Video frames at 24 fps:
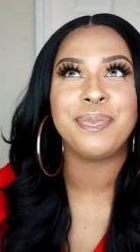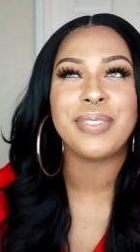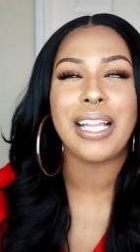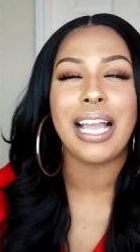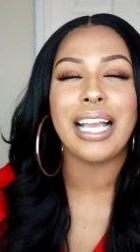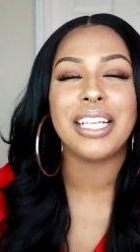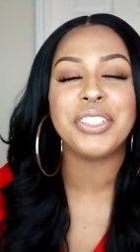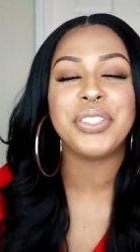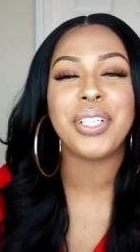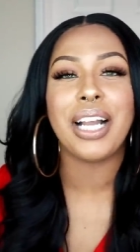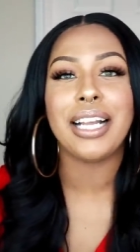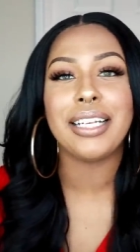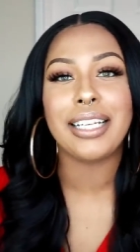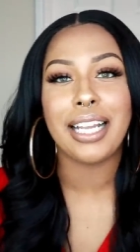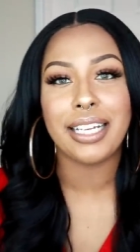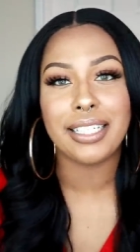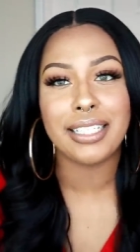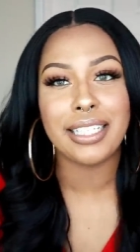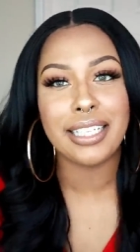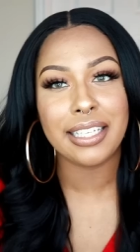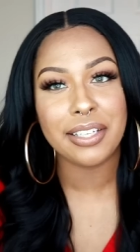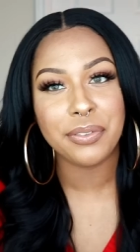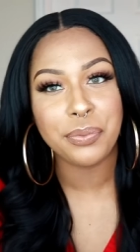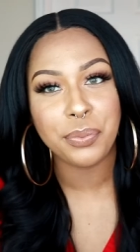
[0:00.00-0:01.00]
I try not
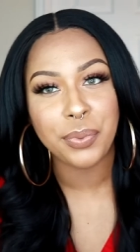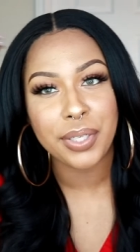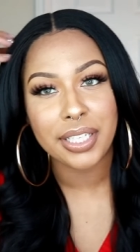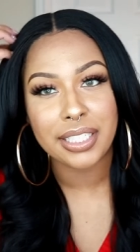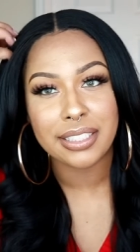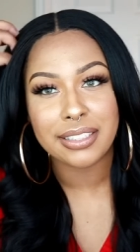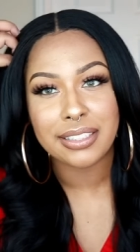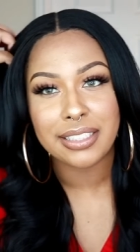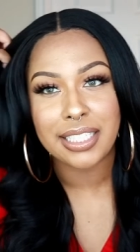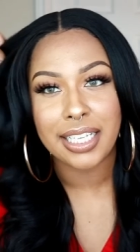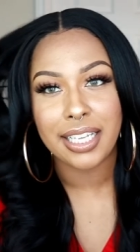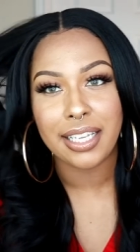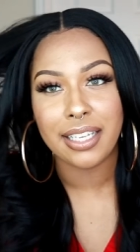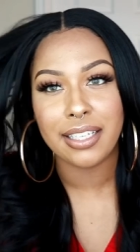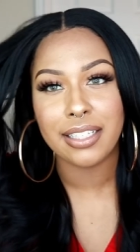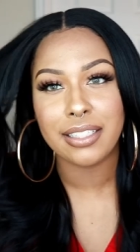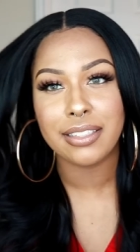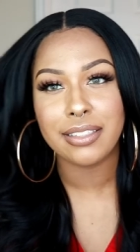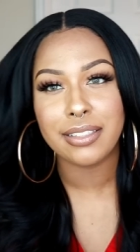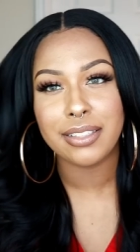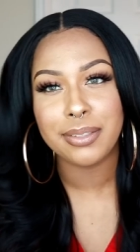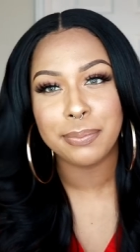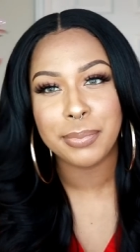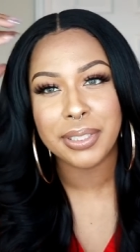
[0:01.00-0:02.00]
to give wigs
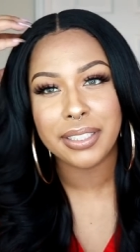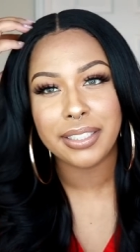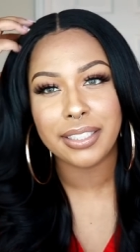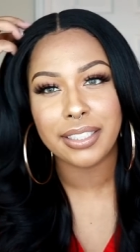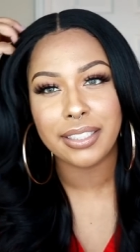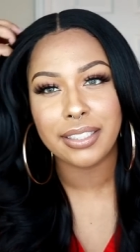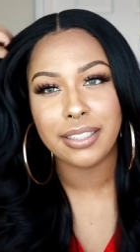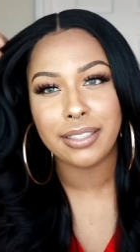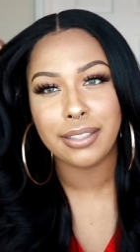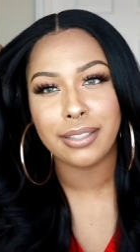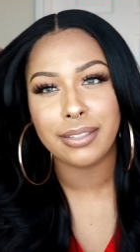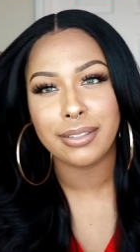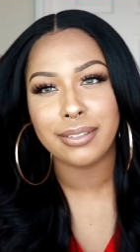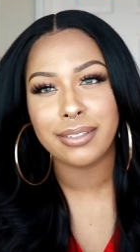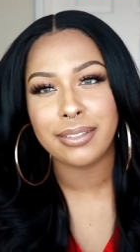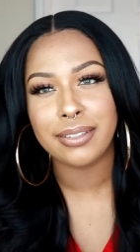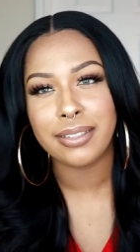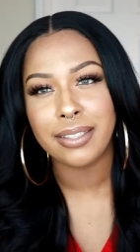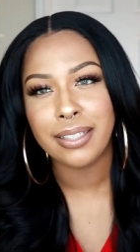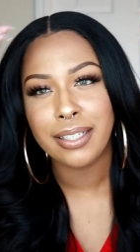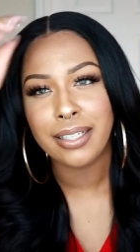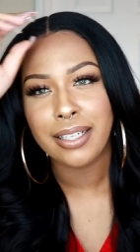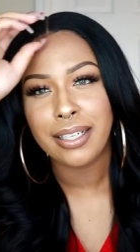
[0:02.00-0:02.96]
10s because